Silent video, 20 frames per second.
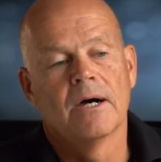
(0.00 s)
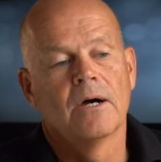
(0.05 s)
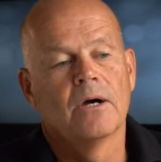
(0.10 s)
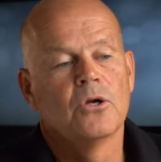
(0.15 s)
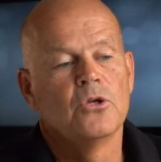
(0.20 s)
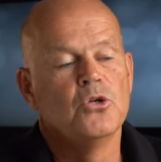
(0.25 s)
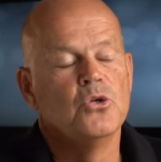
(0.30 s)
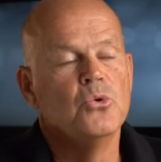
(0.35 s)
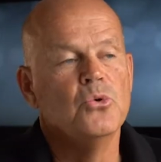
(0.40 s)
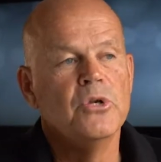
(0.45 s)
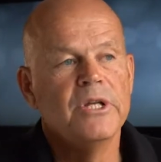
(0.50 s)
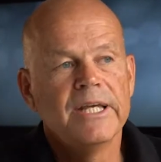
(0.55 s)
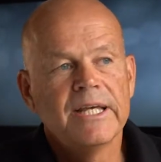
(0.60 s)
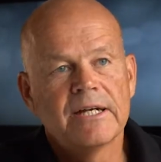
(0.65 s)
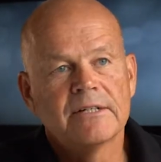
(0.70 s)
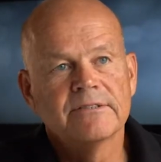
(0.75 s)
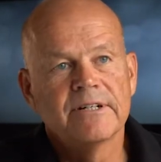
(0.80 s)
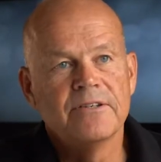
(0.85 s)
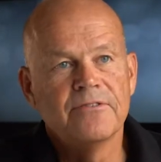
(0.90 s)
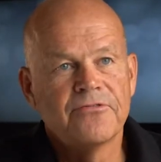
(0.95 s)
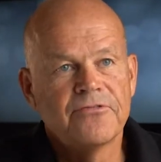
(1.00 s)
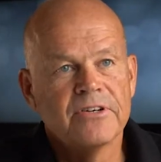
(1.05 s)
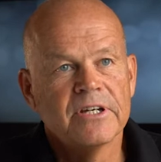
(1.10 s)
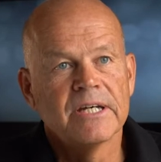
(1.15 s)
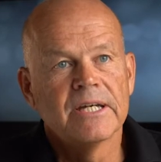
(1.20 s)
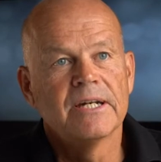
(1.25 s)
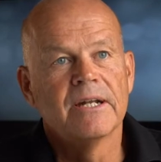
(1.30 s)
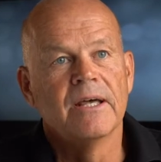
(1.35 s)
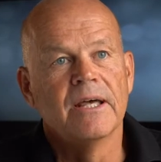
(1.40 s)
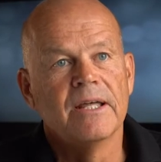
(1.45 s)
uniquely
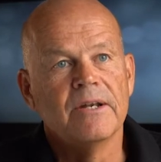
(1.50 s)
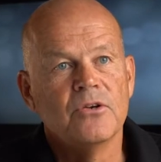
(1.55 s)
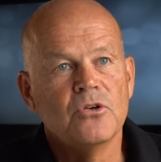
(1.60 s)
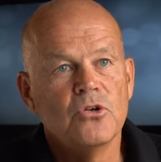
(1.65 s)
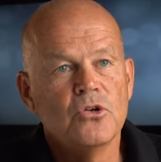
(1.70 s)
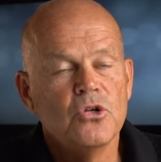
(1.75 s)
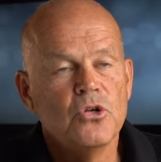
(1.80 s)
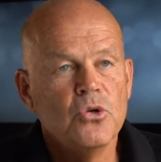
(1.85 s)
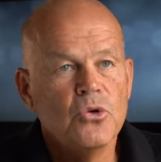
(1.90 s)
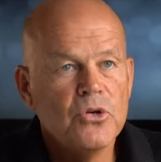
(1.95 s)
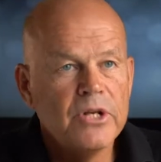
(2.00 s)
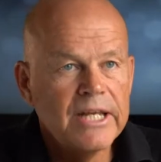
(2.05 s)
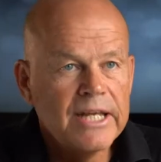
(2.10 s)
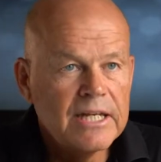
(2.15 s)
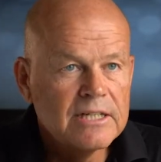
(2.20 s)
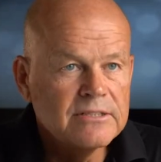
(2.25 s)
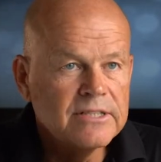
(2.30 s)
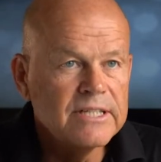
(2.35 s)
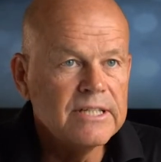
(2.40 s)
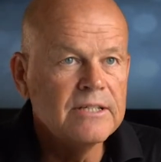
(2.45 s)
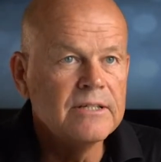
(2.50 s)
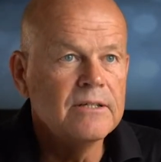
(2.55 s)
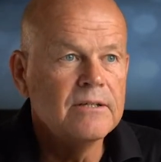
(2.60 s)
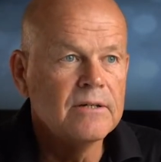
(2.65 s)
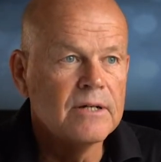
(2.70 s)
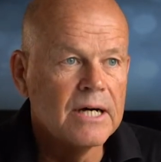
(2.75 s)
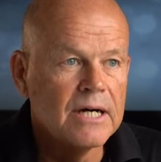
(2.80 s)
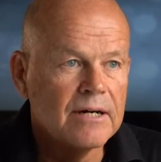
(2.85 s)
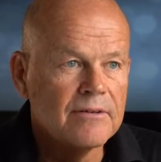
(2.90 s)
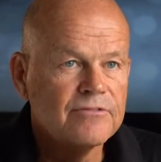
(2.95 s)
fit and uniquely
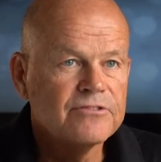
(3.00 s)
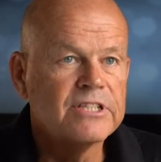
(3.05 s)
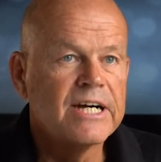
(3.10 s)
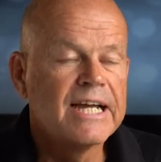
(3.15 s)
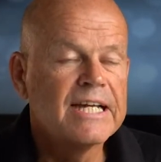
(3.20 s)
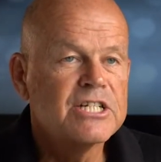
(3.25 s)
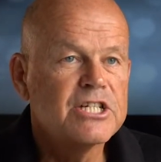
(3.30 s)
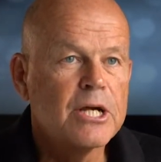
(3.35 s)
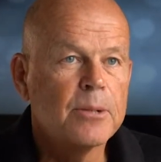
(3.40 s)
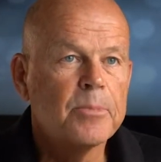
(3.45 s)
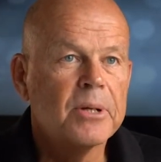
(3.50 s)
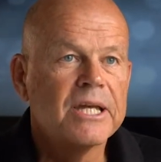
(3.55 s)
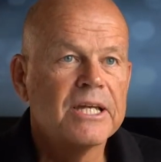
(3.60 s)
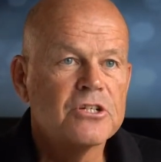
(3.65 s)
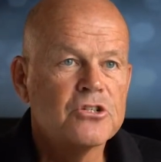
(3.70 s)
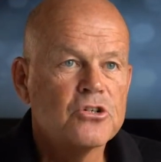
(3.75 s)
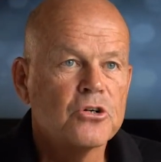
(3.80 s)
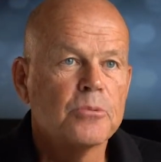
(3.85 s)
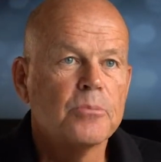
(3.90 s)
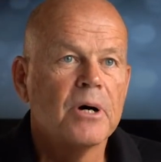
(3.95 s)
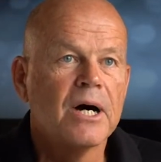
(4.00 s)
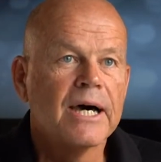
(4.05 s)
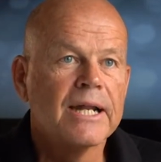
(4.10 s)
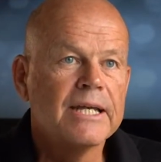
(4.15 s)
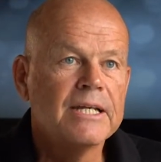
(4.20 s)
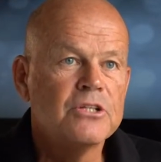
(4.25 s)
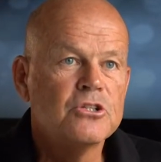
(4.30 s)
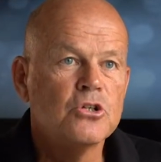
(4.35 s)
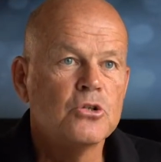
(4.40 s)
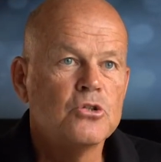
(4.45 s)
flange up against your
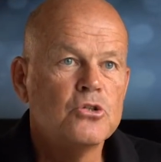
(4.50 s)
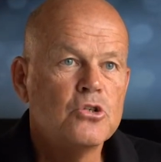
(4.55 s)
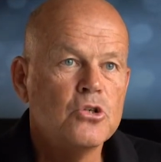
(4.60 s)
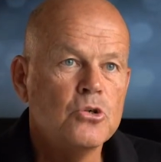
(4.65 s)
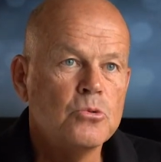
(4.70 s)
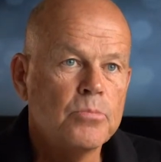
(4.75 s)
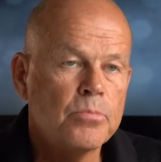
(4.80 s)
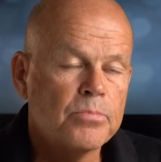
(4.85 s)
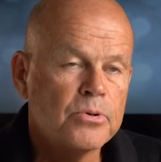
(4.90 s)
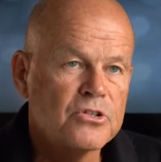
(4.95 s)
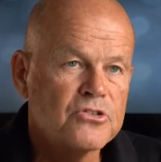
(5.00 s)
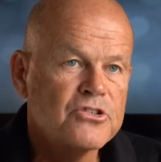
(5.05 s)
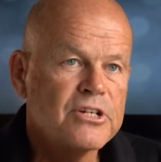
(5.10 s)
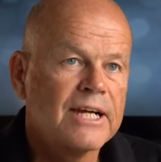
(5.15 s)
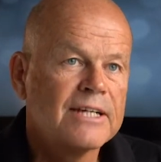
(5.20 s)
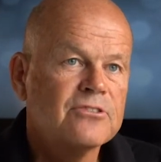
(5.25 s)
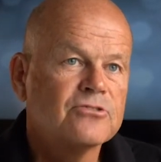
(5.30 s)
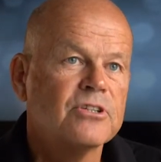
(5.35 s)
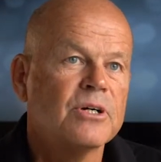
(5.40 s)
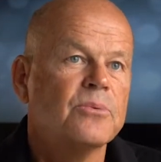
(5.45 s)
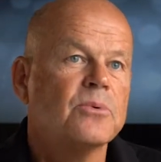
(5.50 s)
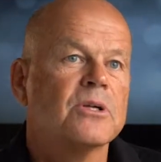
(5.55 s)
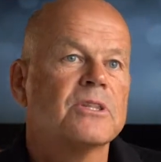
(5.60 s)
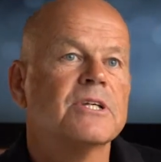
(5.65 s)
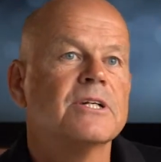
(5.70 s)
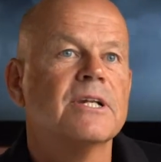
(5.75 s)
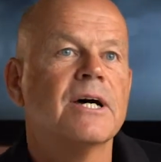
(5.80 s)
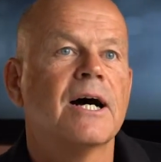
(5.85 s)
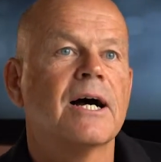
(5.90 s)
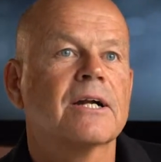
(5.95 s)
body to do precisely what
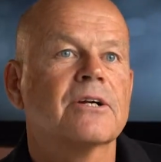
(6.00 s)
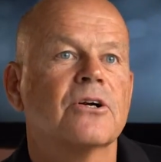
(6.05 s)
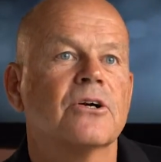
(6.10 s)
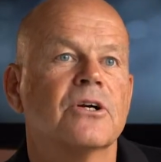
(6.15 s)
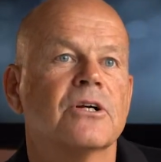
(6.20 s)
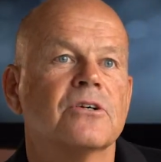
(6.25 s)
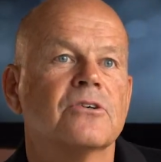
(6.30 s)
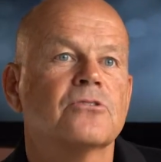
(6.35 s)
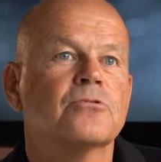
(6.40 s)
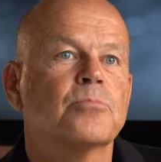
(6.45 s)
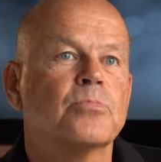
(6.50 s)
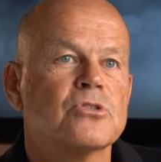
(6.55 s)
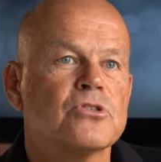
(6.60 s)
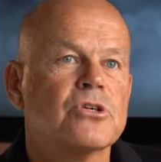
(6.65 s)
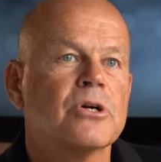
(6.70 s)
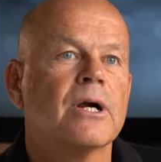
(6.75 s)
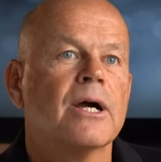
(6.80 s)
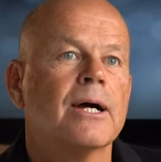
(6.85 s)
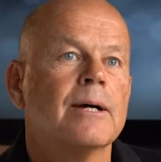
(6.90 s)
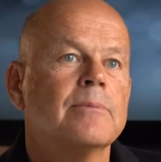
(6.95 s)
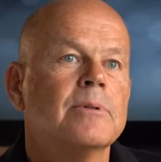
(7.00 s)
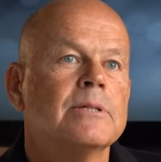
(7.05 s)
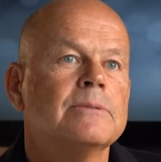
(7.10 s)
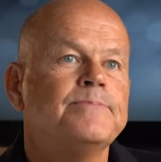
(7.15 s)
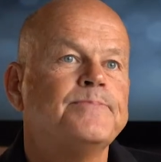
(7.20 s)
the doctor has prescribed.